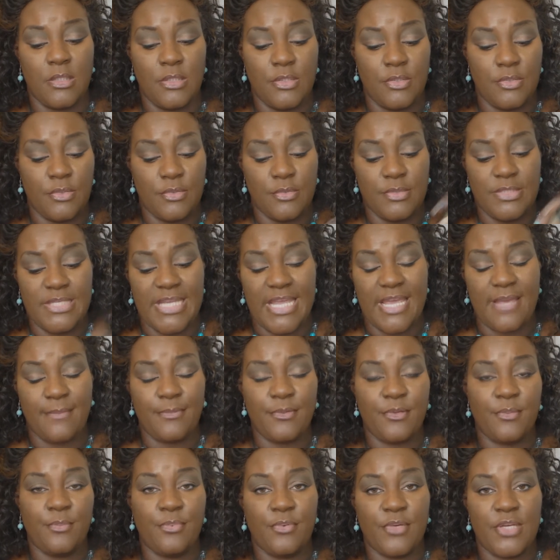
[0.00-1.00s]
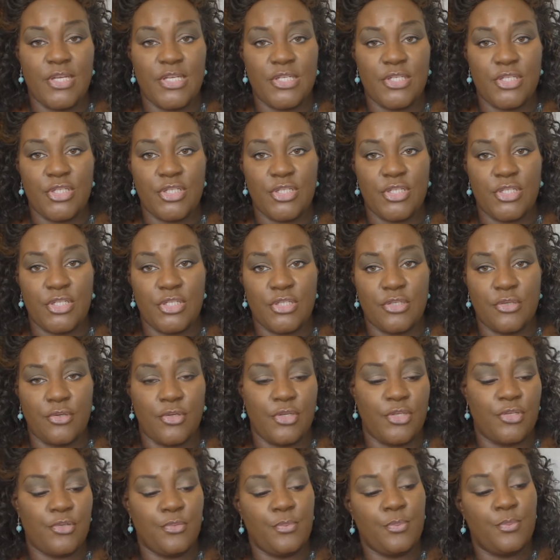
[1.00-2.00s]
you dab your brush,
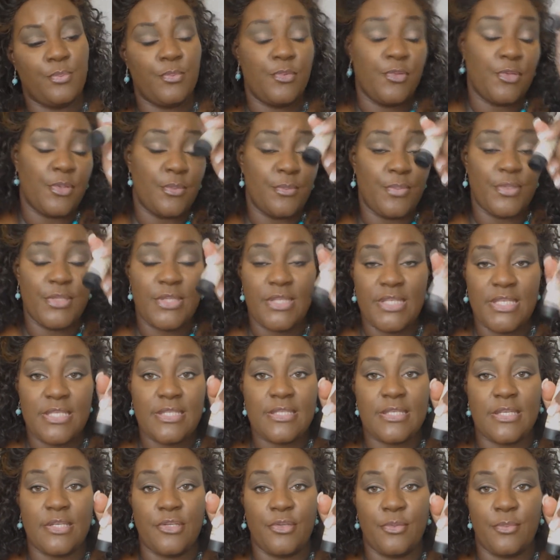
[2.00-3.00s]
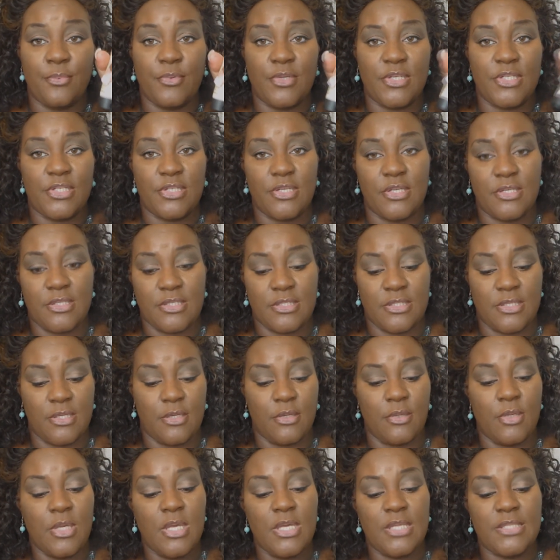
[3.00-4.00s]
or you can put this on your brush
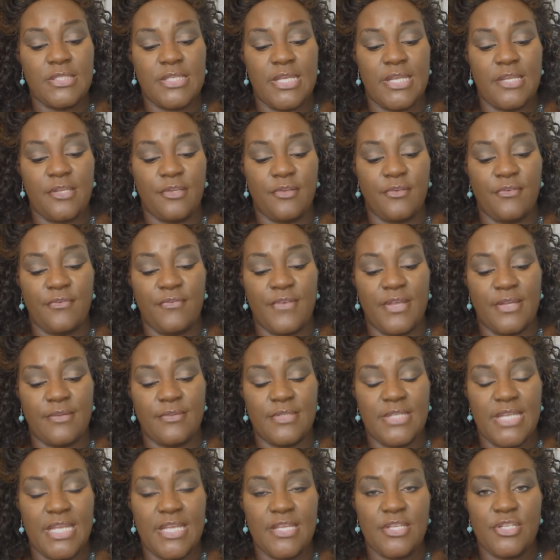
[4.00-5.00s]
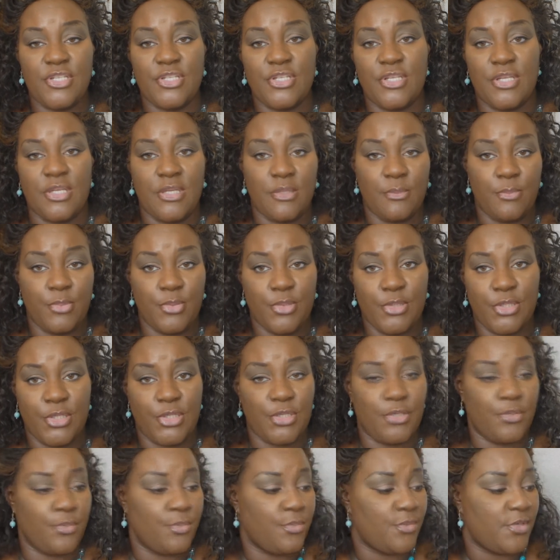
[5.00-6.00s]
also. Take your foundation, put
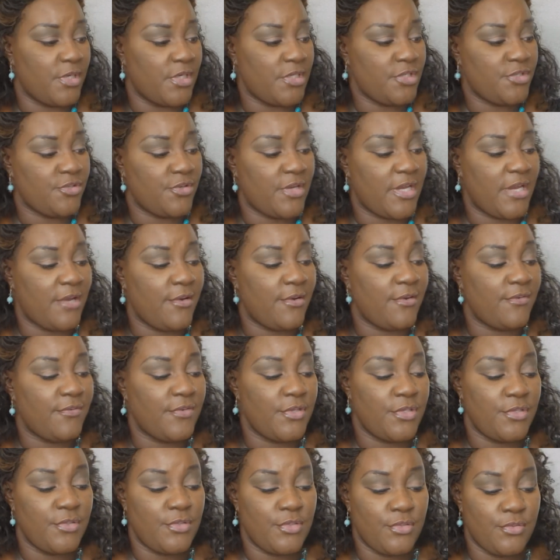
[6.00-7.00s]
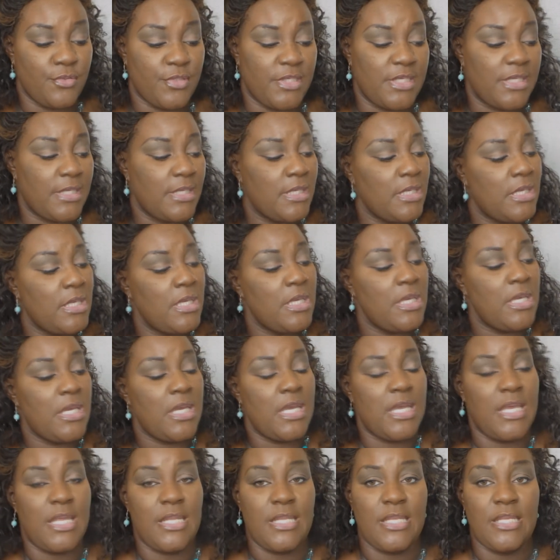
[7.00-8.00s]
on your brush, or however you do it,
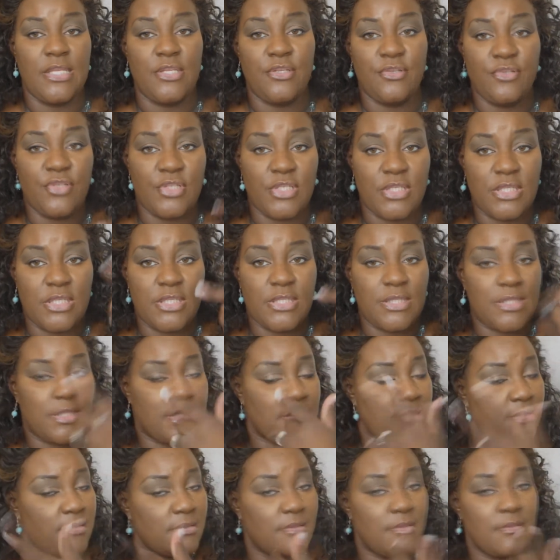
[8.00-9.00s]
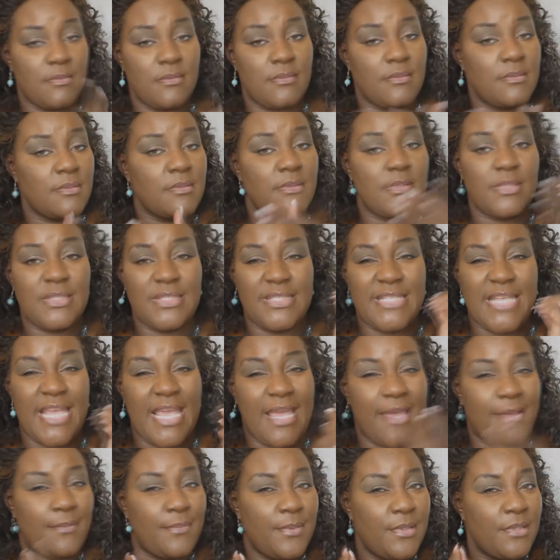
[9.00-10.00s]
and then you just
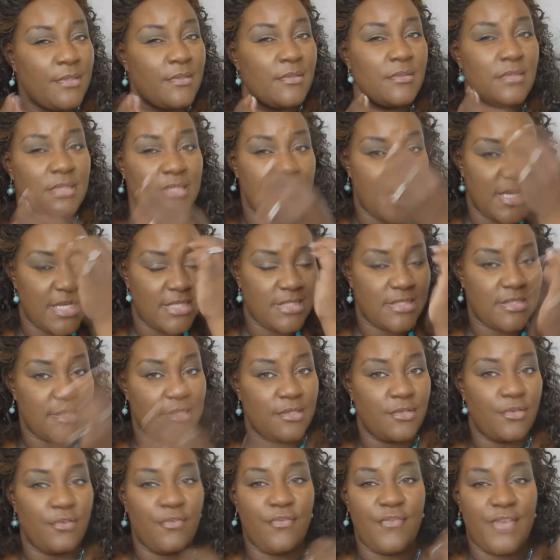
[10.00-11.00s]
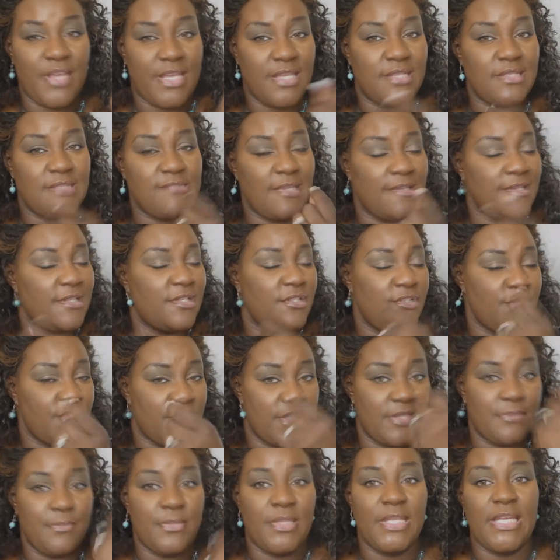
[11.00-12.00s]
dab dots on your face and then
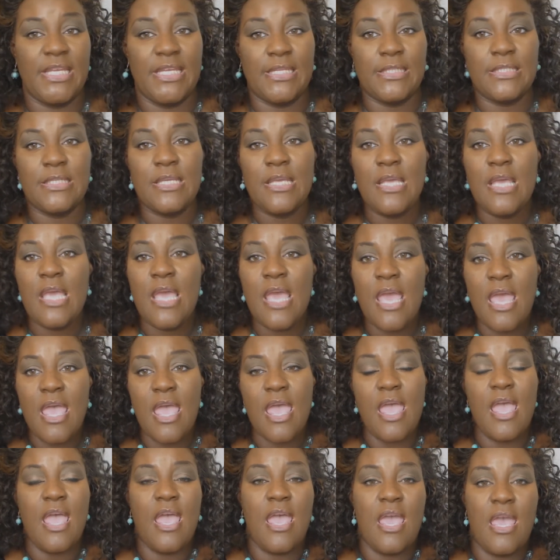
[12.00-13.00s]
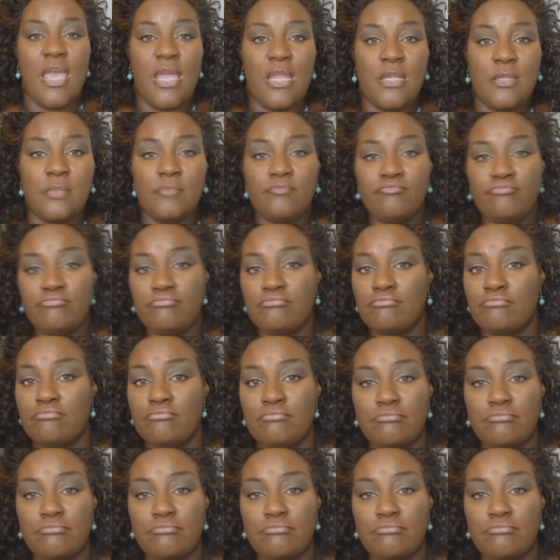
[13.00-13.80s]
just blend. And